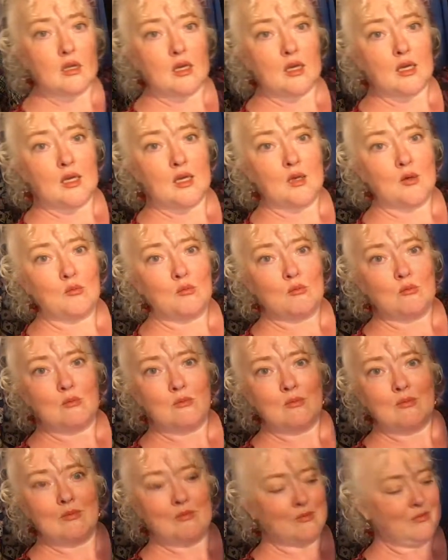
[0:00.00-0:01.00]
Um,
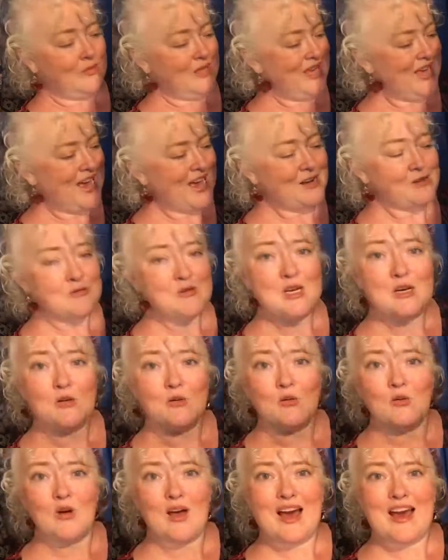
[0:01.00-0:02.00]
I don't
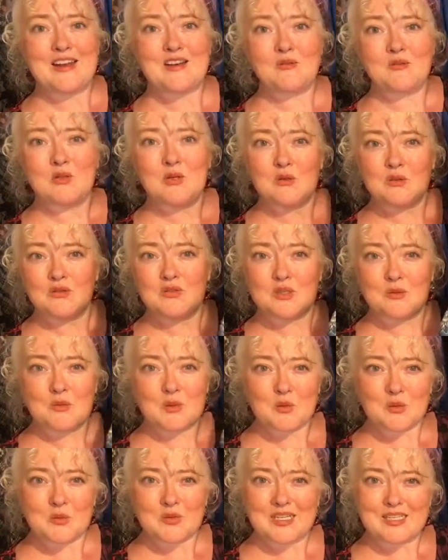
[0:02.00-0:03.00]
know. I don't know if
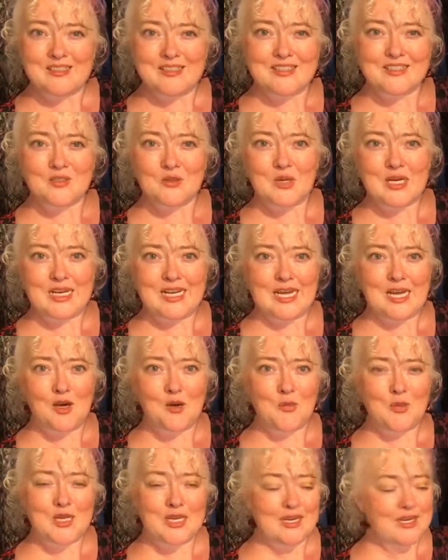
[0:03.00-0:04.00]
someone would wear this right
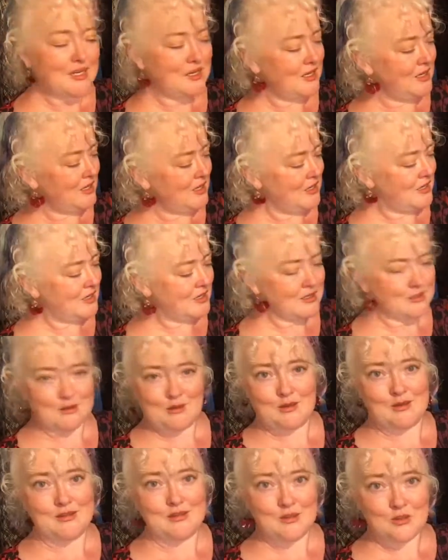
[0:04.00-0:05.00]
now, but I
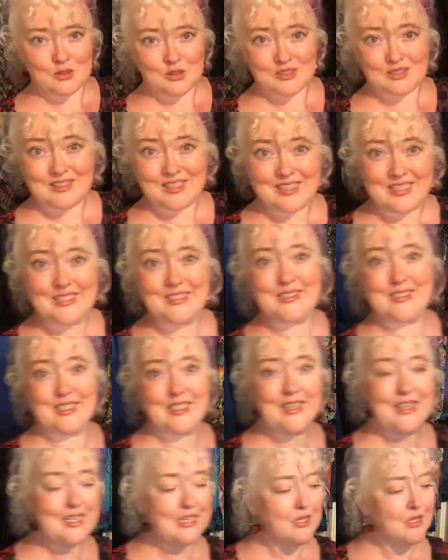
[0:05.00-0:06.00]
couldn't just let it
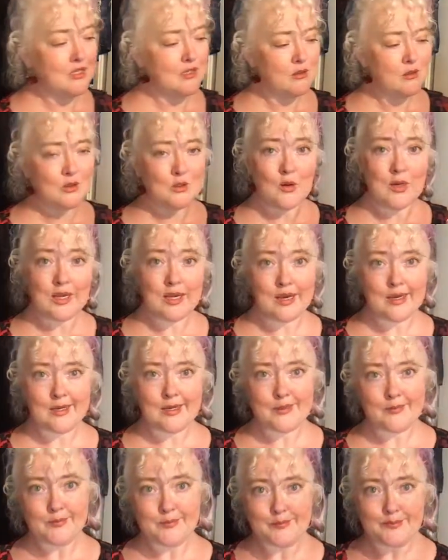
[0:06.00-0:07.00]
sit there, so I got
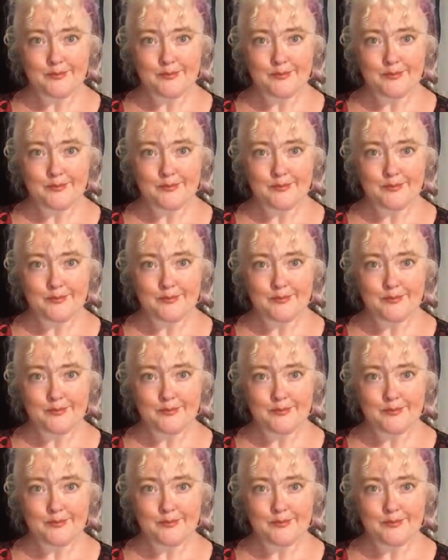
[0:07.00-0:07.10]
it.